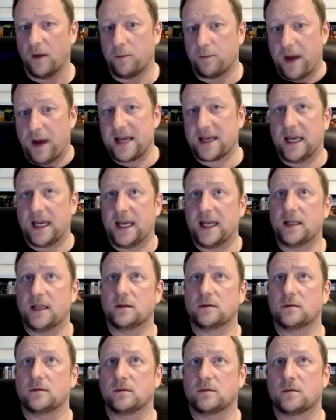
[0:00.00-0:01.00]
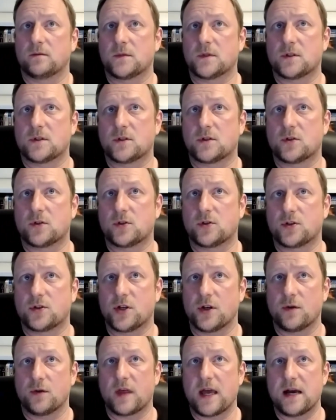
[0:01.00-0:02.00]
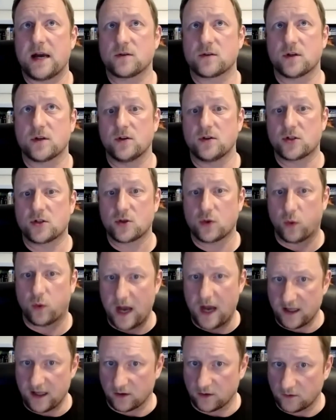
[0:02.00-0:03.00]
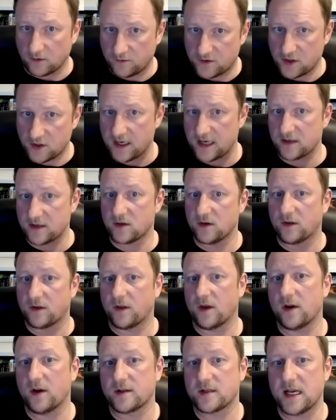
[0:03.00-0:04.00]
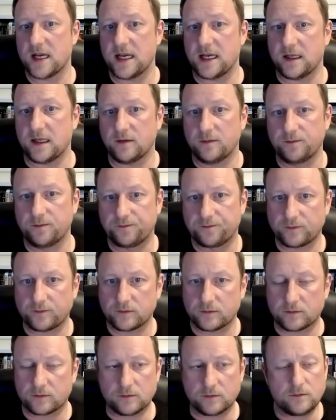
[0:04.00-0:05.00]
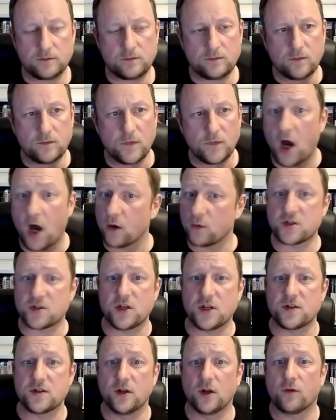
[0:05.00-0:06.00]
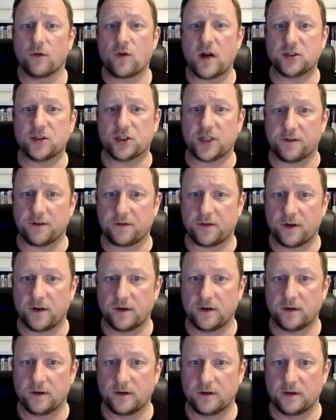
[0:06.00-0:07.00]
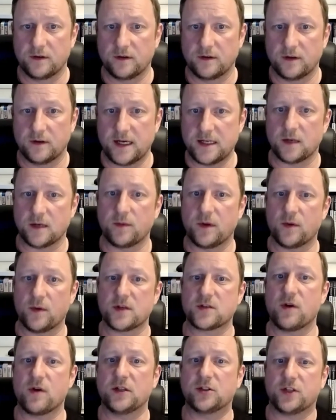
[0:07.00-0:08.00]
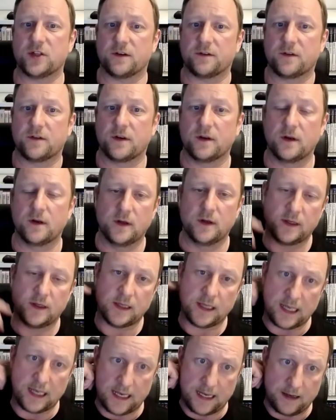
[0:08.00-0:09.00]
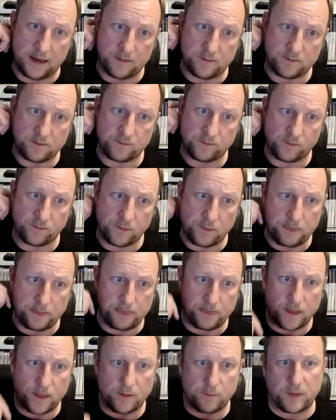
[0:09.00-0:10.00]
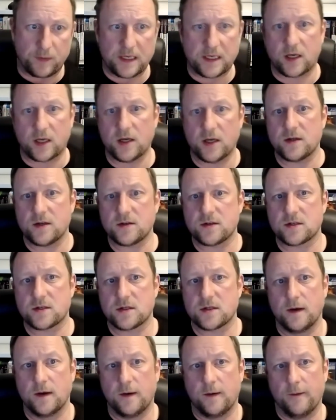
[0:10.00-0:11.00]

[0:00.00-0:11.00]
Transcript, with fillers: Back in 2012, 2013, I was using a lot of Redshift, AWS Redshift, um, because